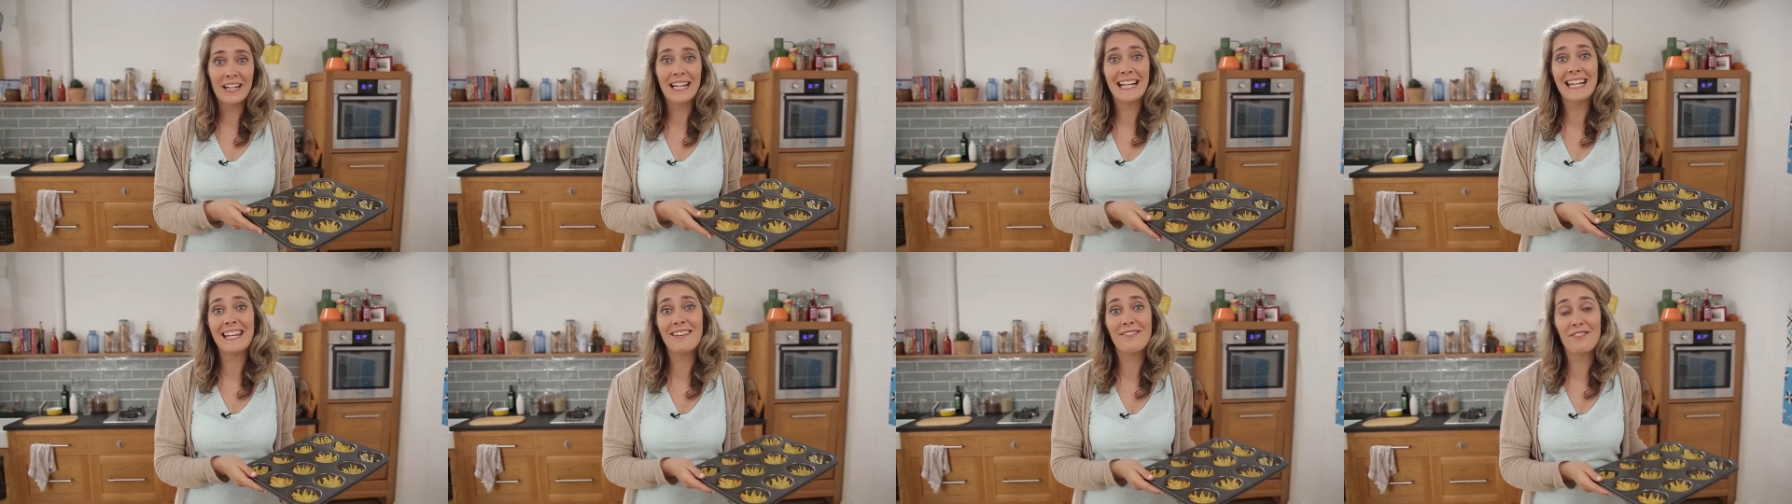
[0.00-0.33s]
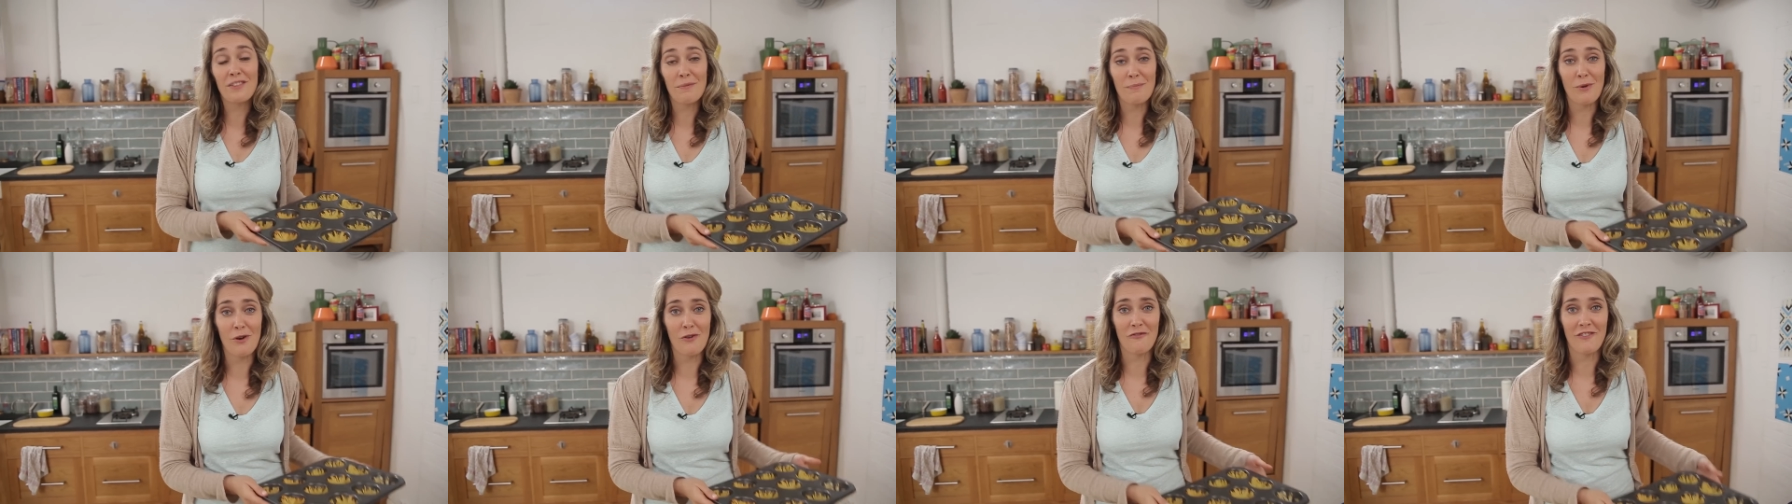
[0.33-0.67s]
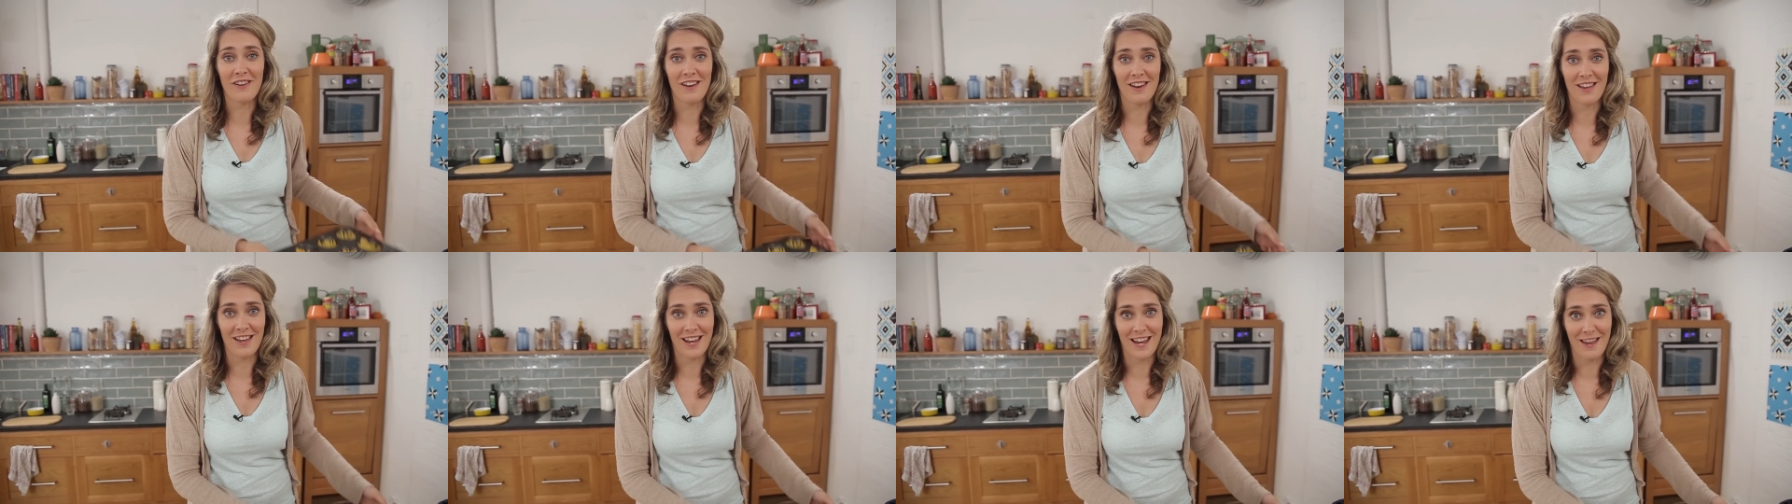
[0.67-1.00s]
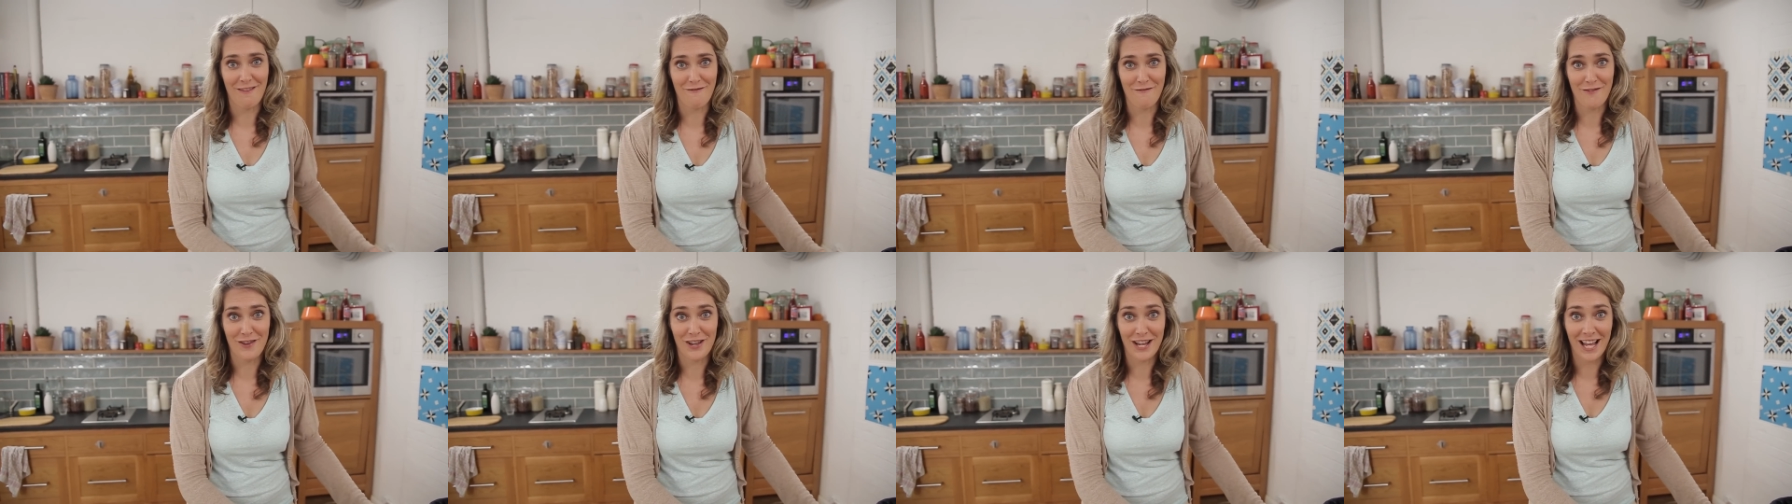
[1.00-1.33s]
and leave them
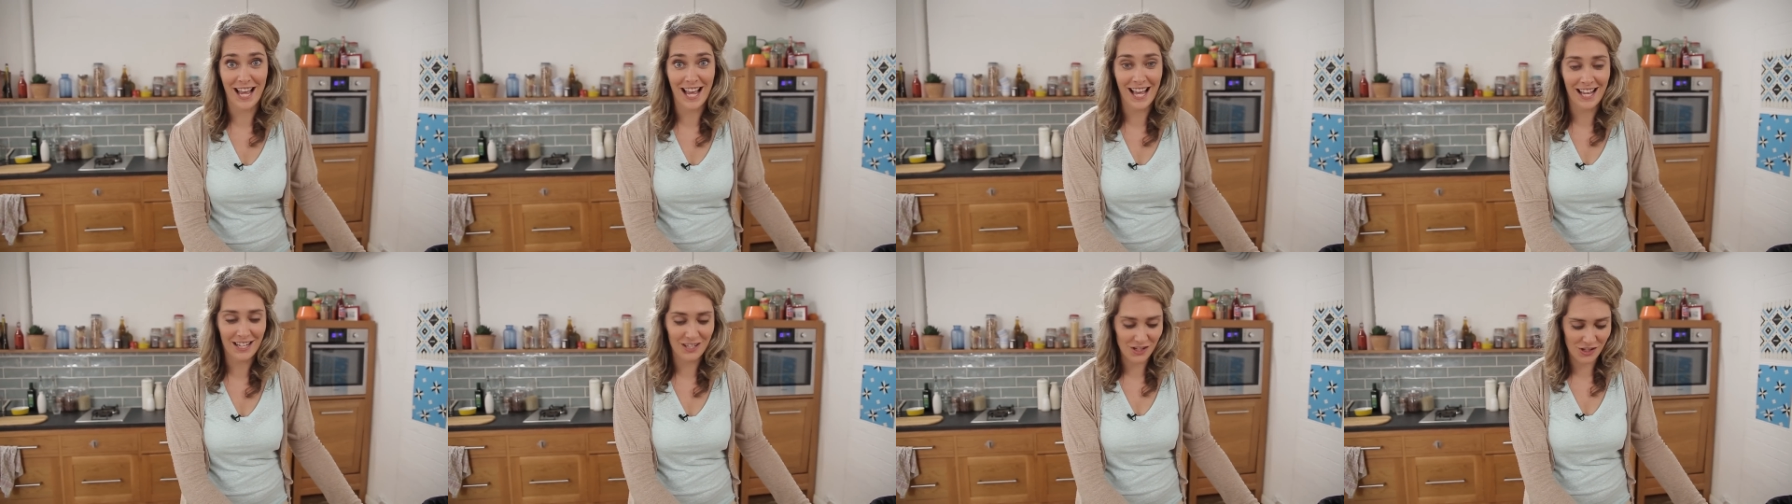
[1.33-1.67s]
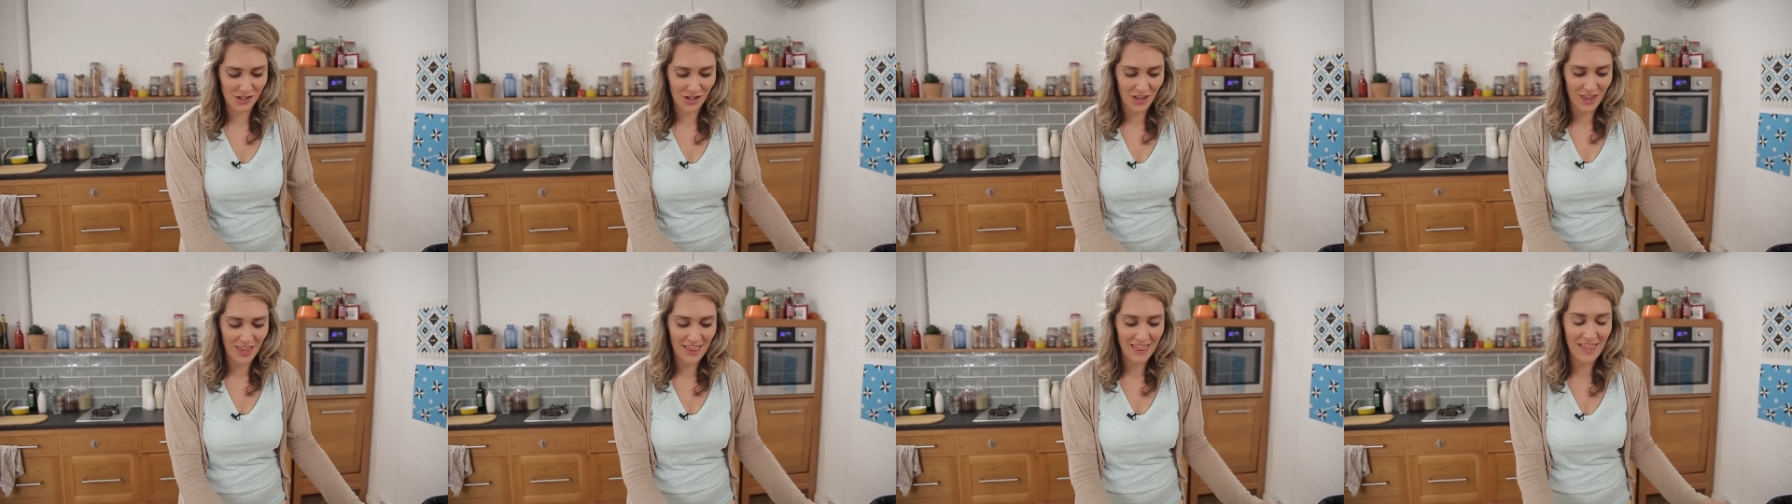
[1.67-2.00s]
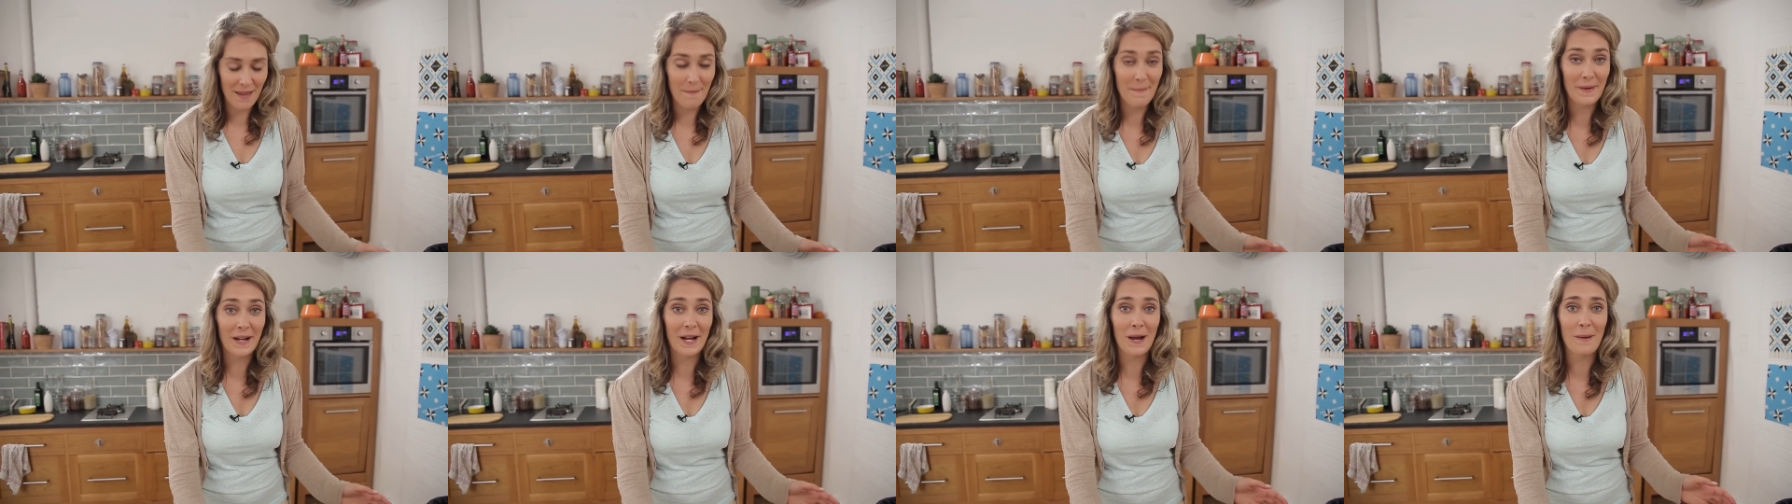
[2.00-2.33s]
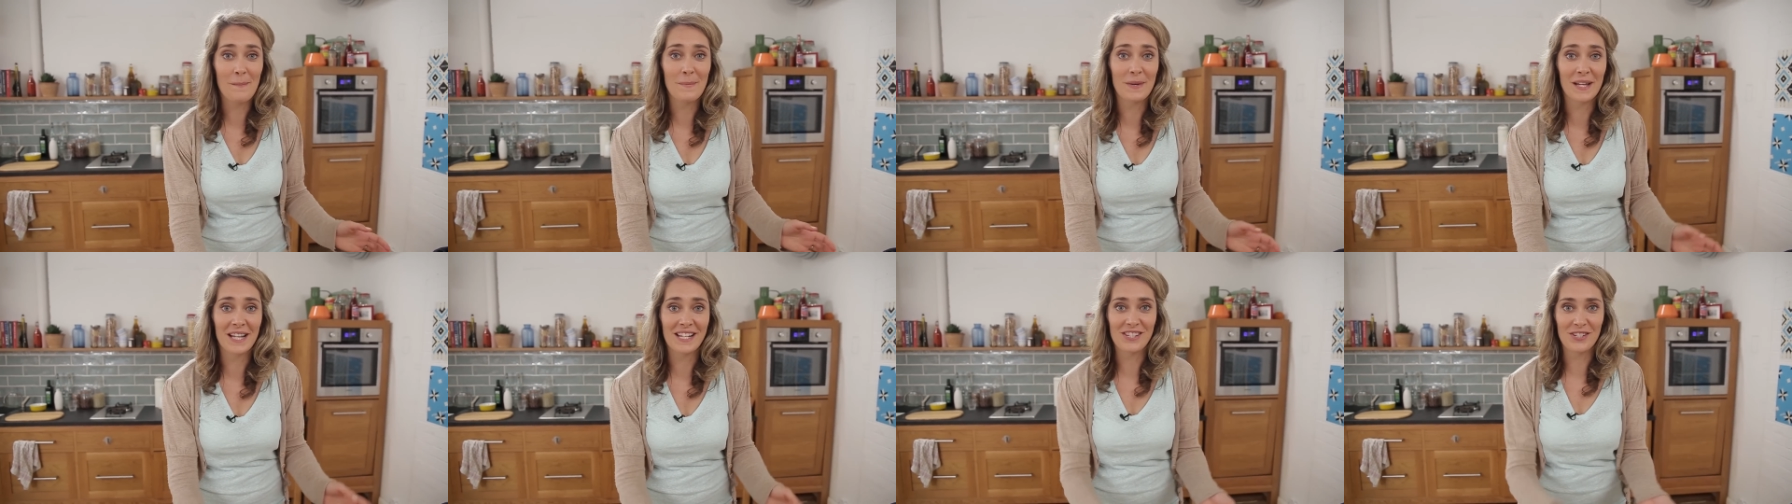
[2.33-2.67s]
overnight if you can so that they
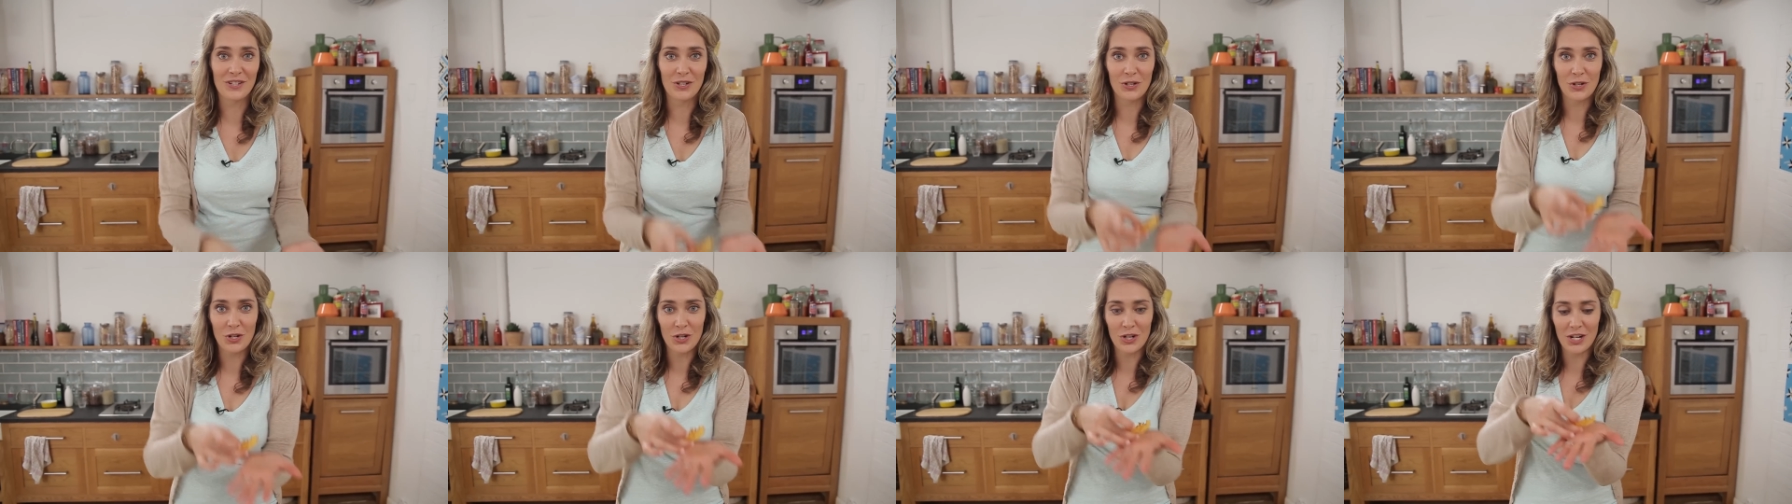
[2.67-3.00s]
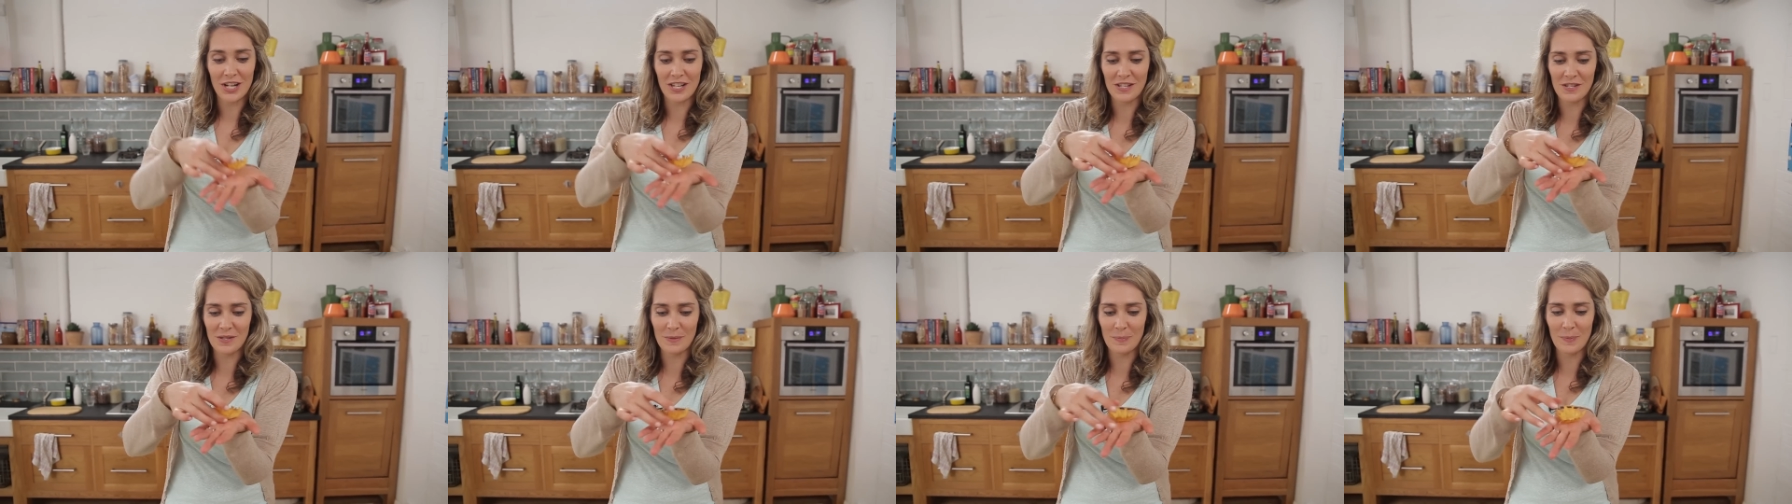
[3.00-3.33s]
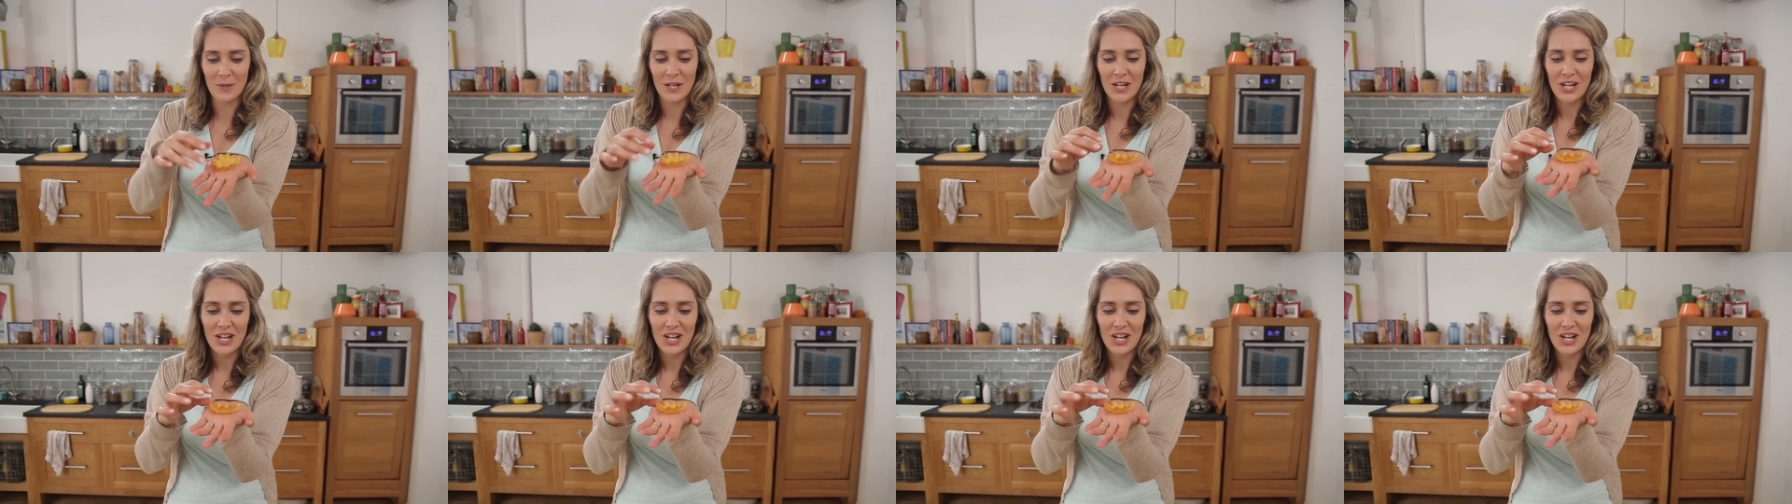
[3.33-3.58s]
become nice and crisp,